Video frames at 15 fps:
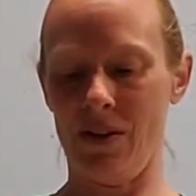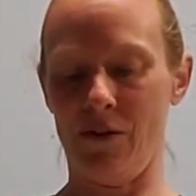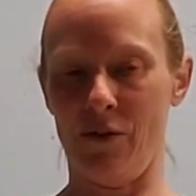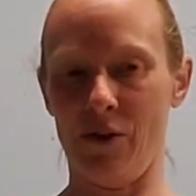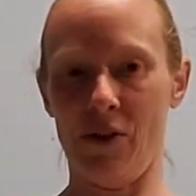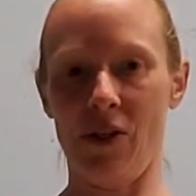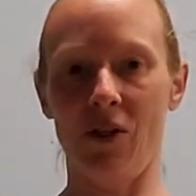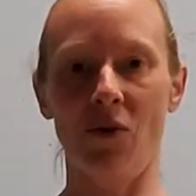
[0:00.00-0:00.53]

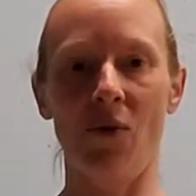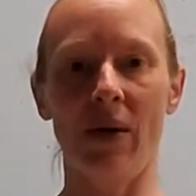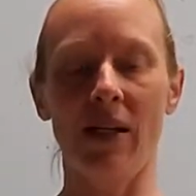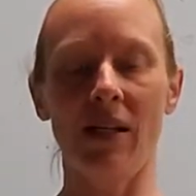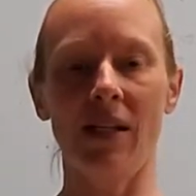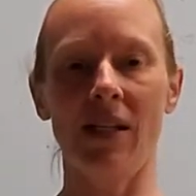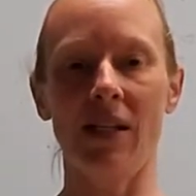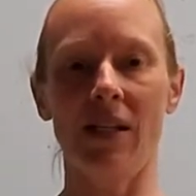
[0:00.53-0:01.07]
first
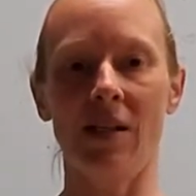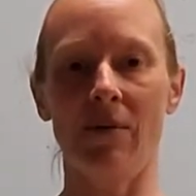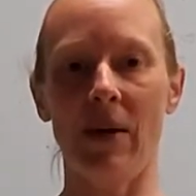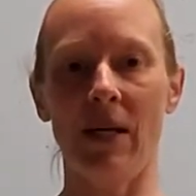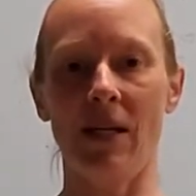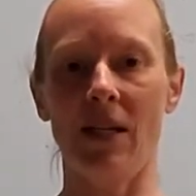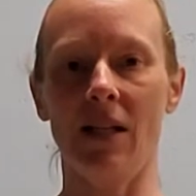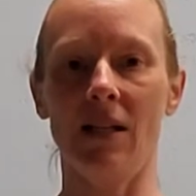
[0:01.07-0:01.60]
twist is
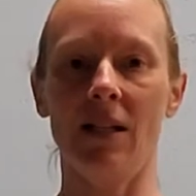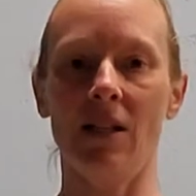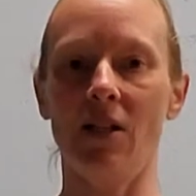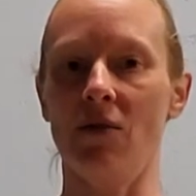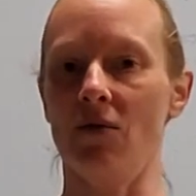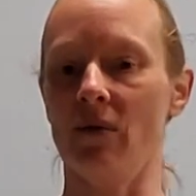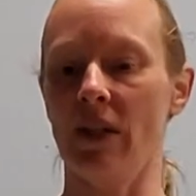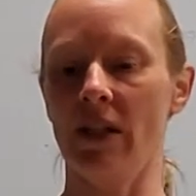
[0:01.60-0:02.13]
basically just
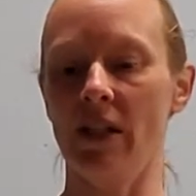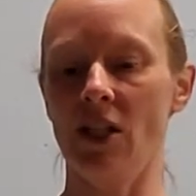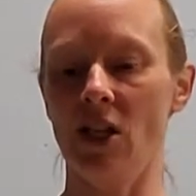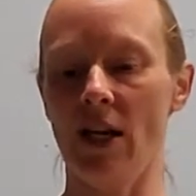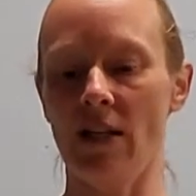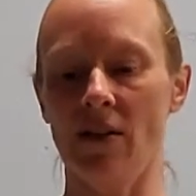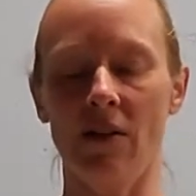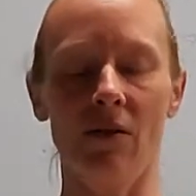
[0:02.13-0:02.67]
really gentle,